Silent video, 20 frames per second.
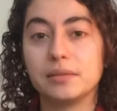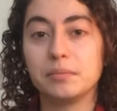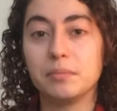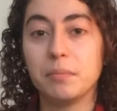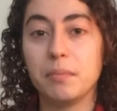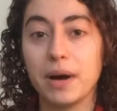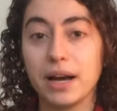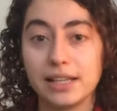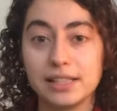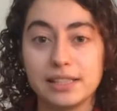
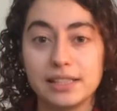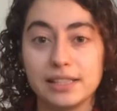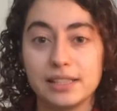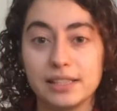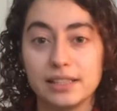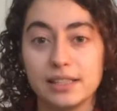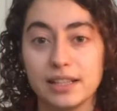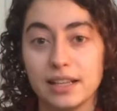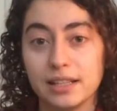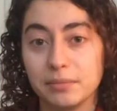
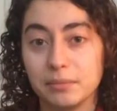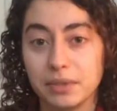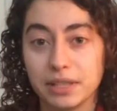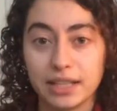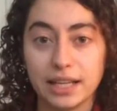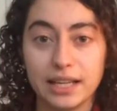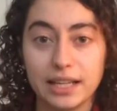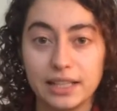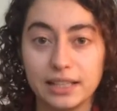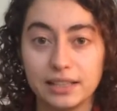Master and
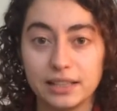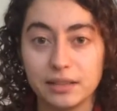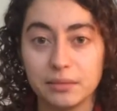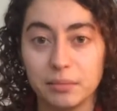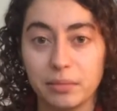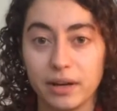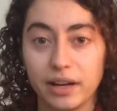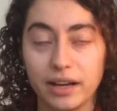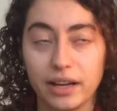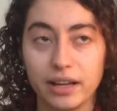Margarita
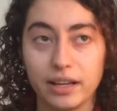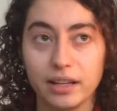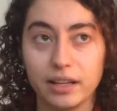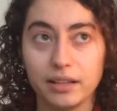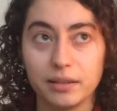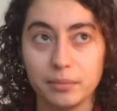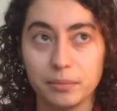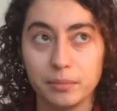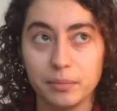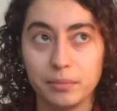by
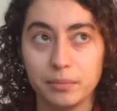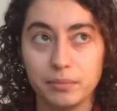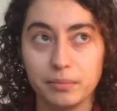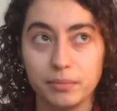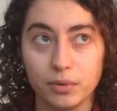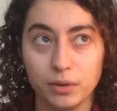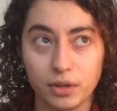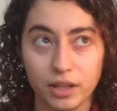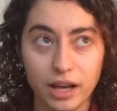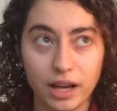
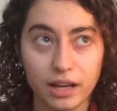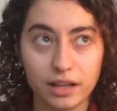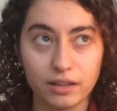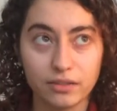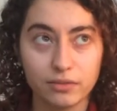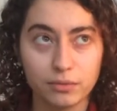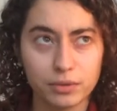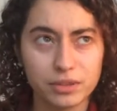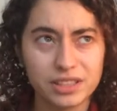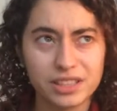
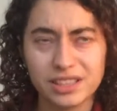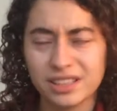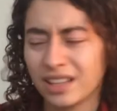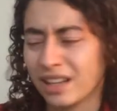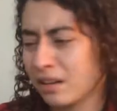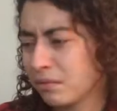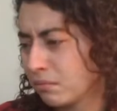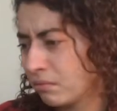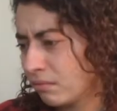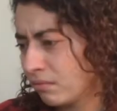Bulgakov. What's his name?